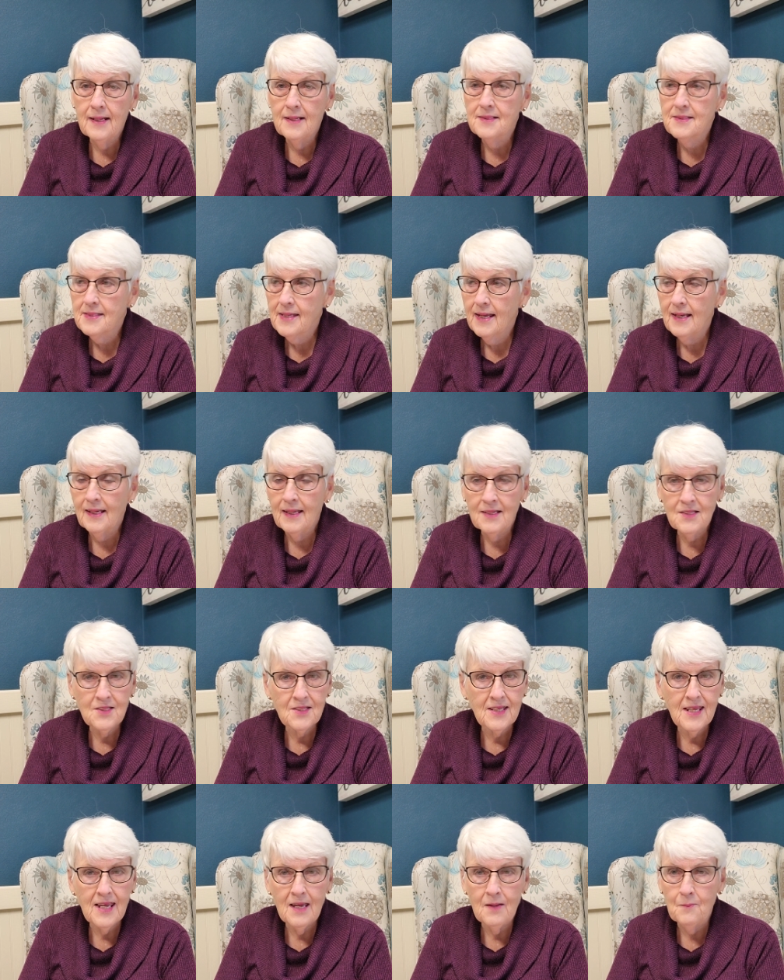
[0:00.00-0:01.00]
and say,
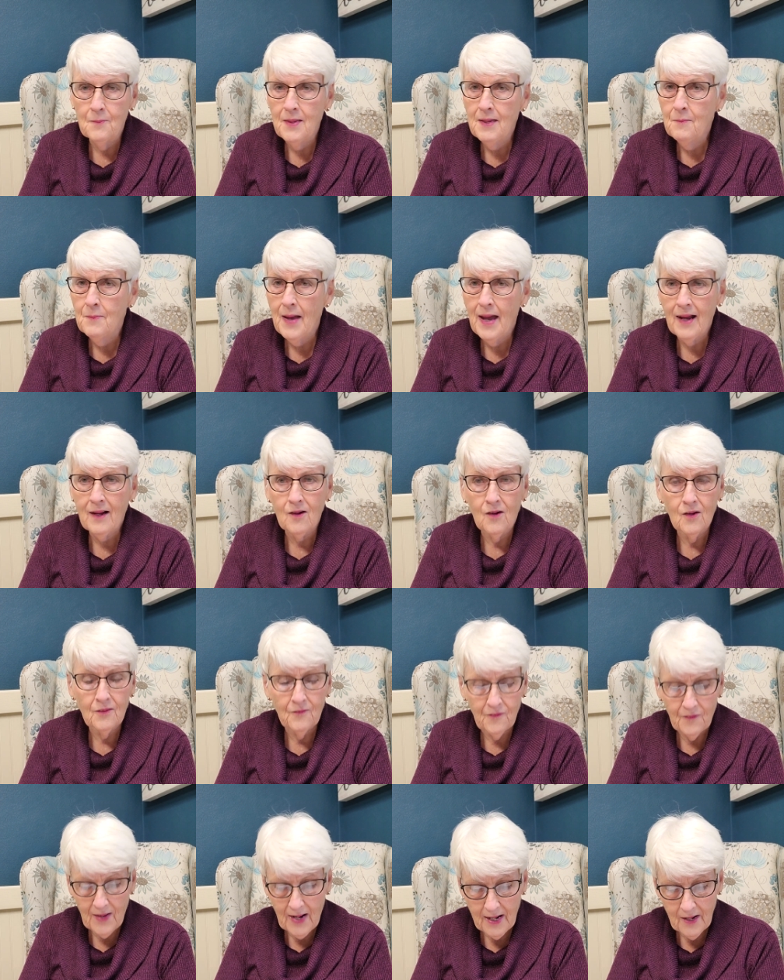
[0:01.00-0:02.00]
let's get me back on
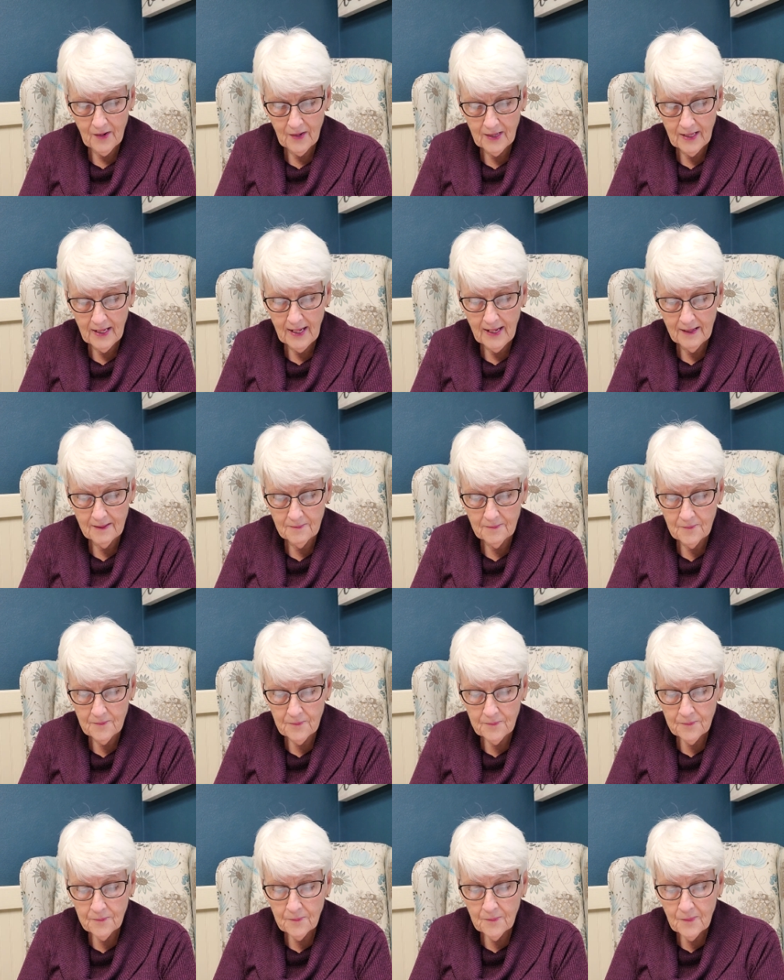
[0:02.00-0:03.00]
fire again.
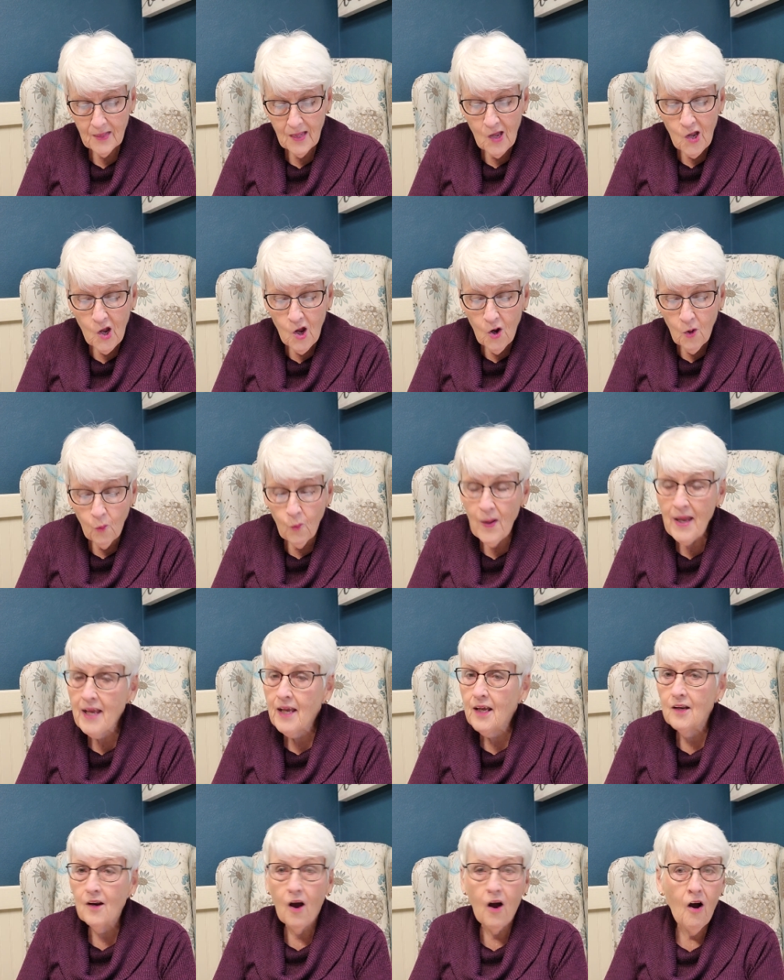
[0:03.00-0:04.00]
We
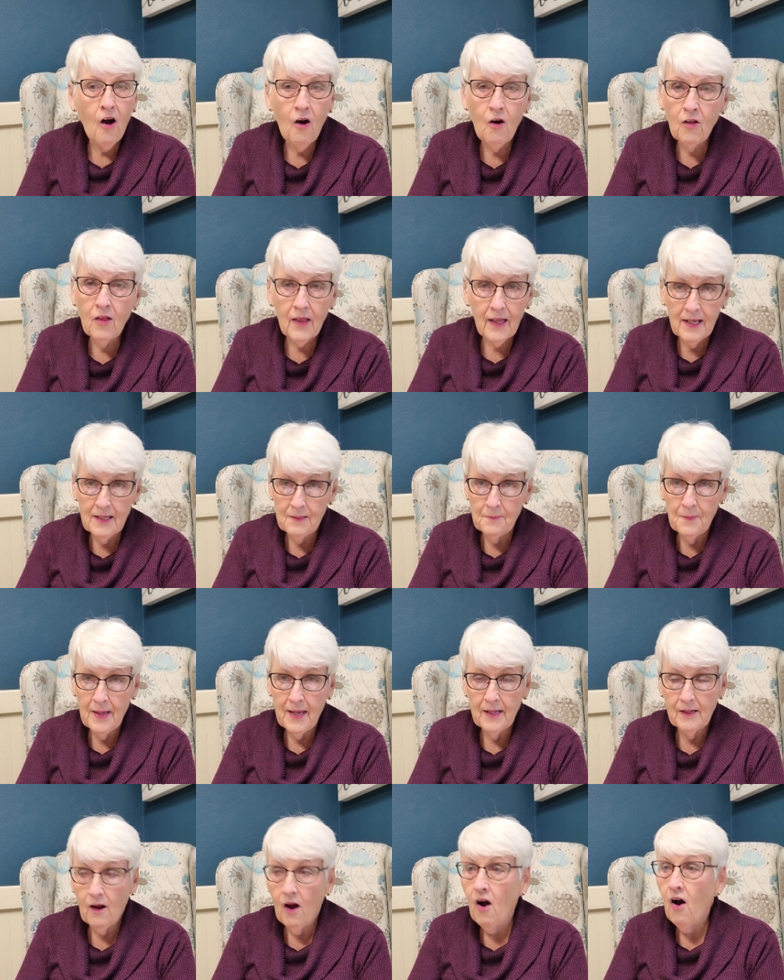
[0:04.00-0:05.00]
could all
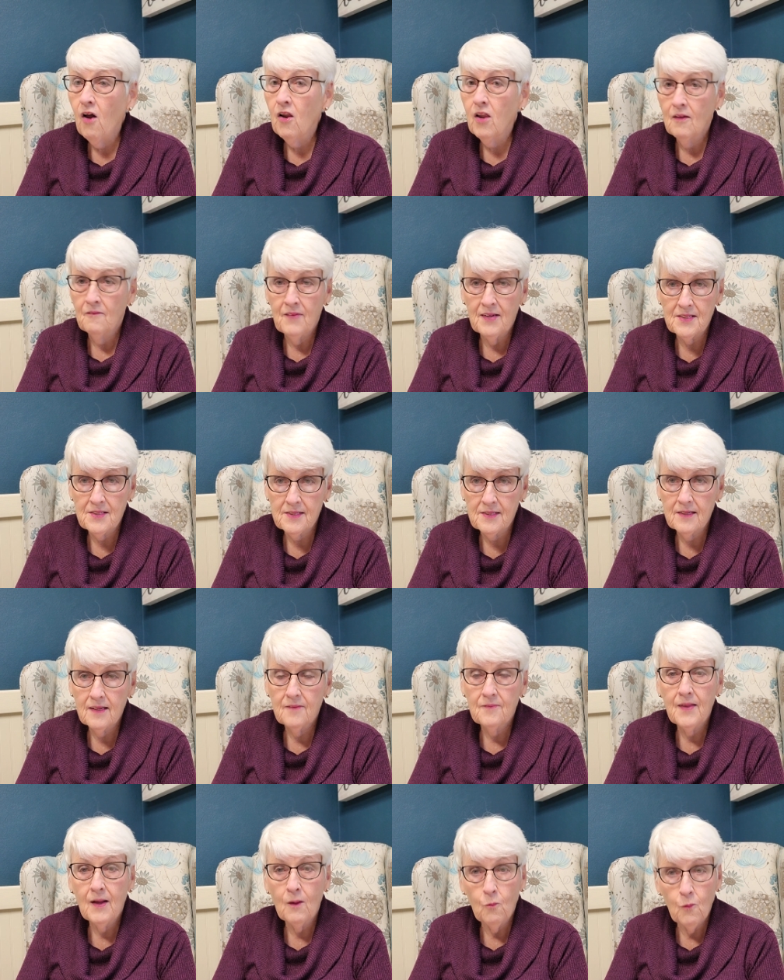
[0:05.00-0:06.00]
admit, all of us,
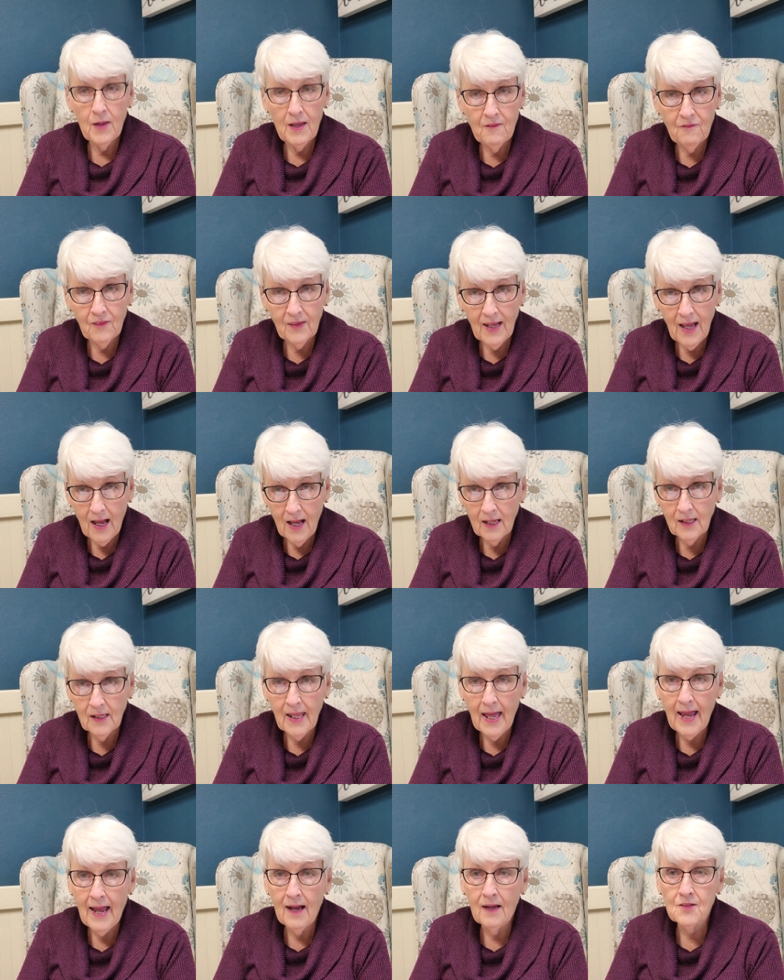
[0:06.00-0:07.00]
that we've
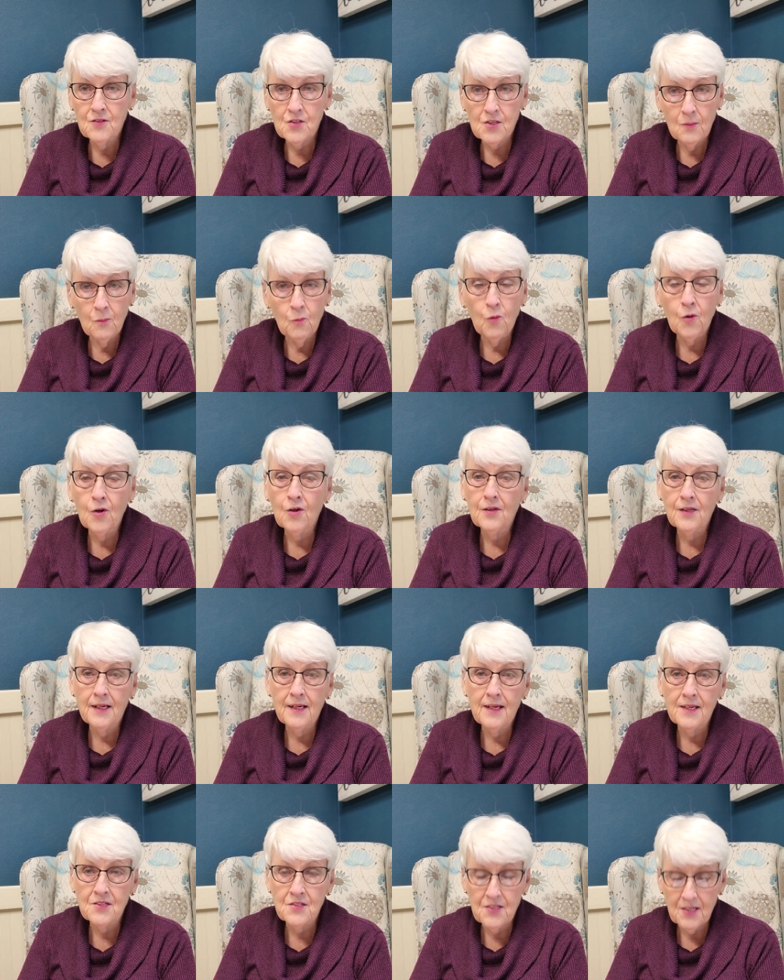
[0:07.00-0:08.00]
allowed some
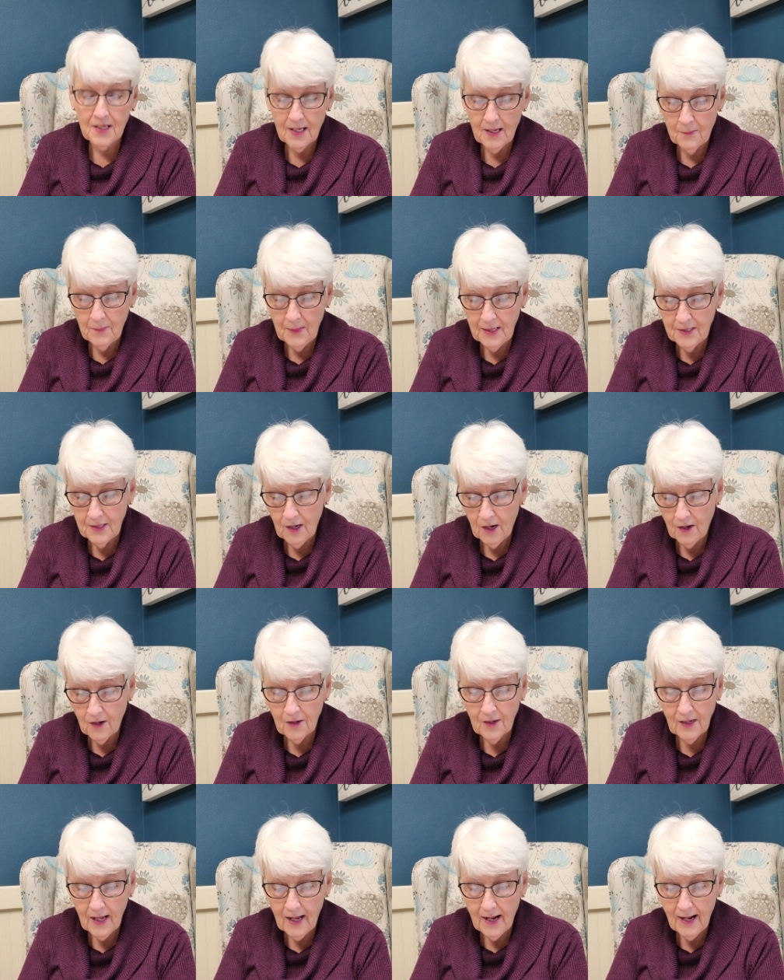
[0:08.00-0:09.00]
worldliness to come into our
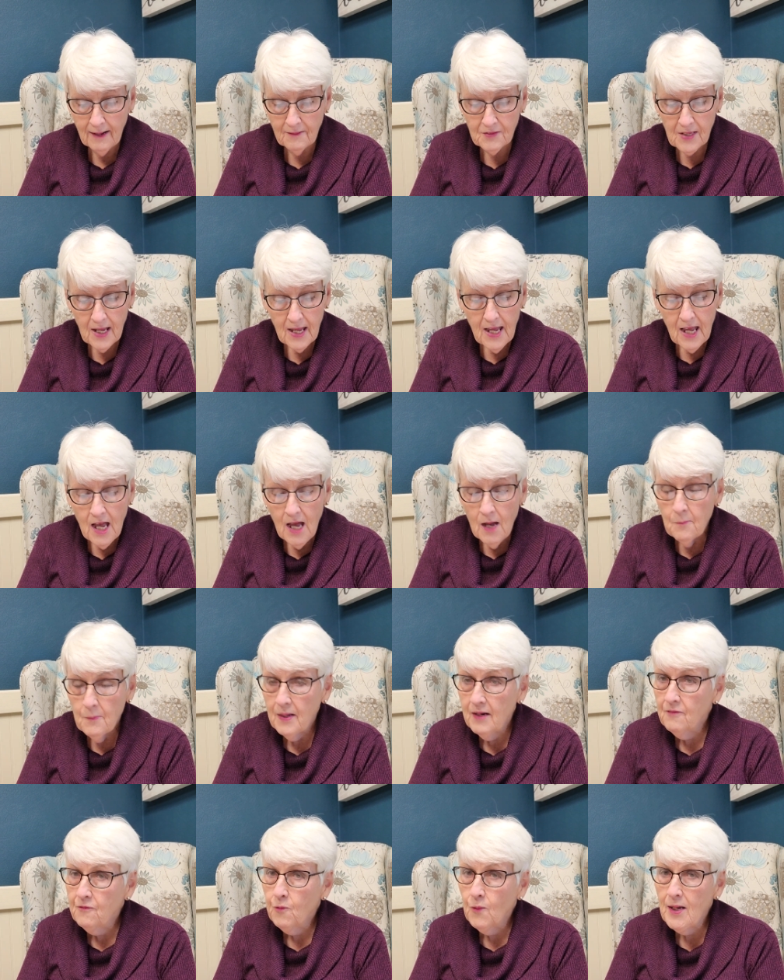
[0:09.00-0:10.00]
lives. But
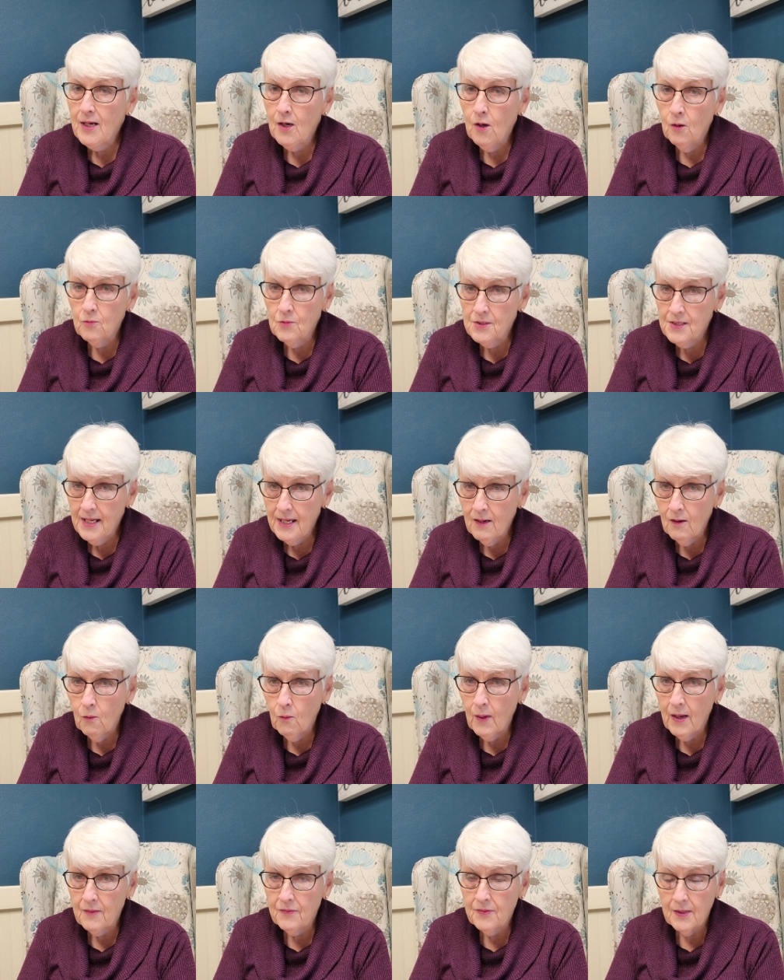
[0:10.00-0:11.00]
if we don't deal
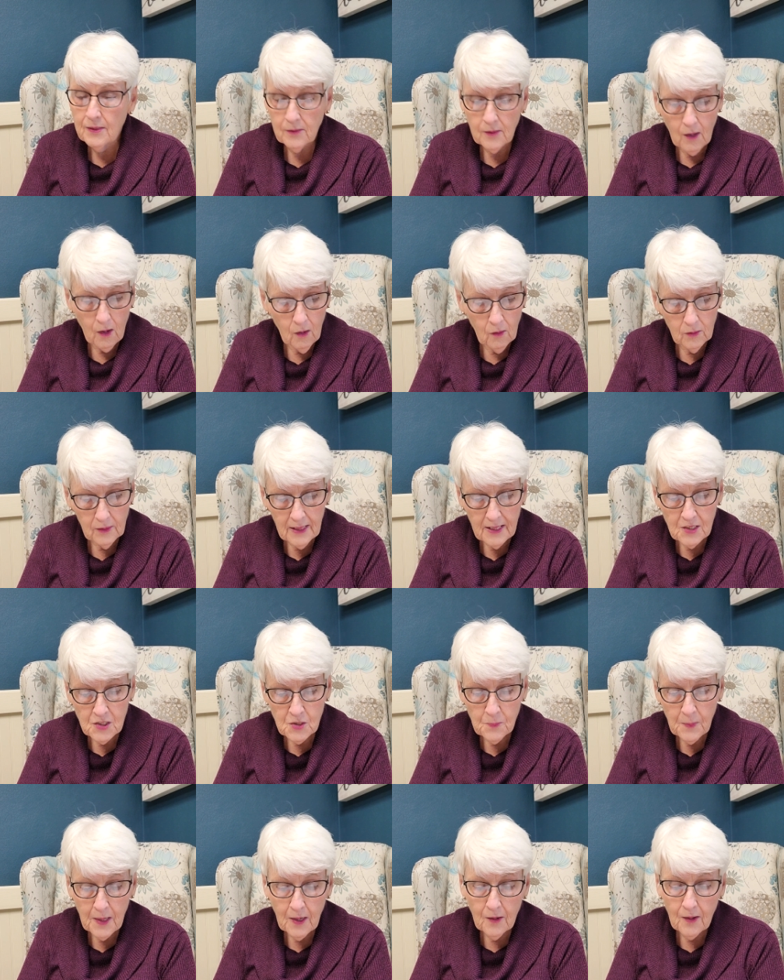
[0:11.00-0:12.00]
with it, the Holy
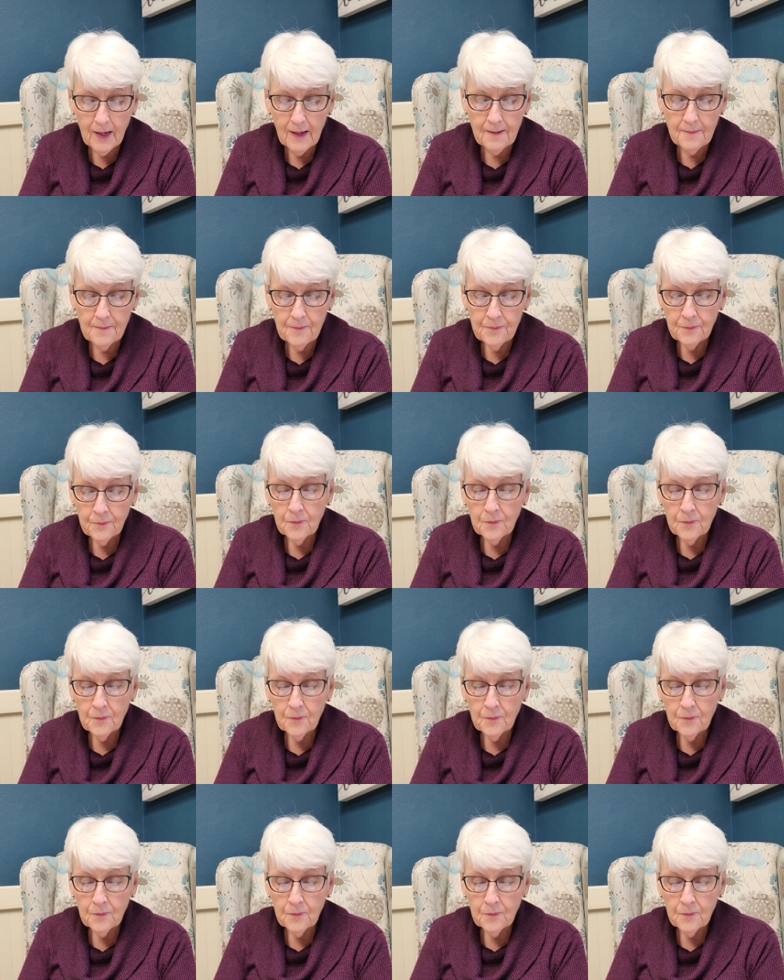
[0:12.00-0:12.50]
Spirit